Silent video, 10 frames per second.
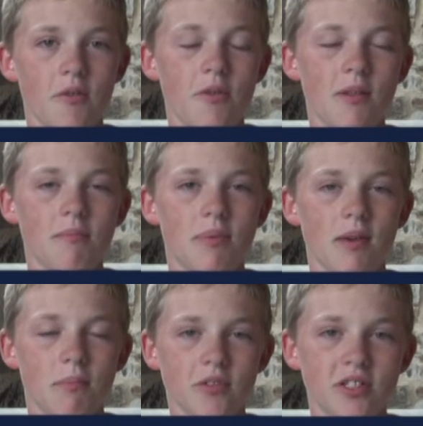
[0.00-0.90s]
When
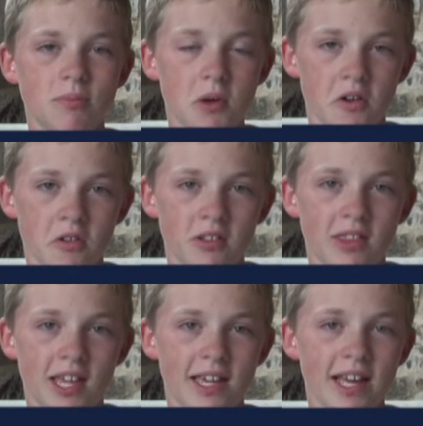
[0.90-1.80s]
people smoke, they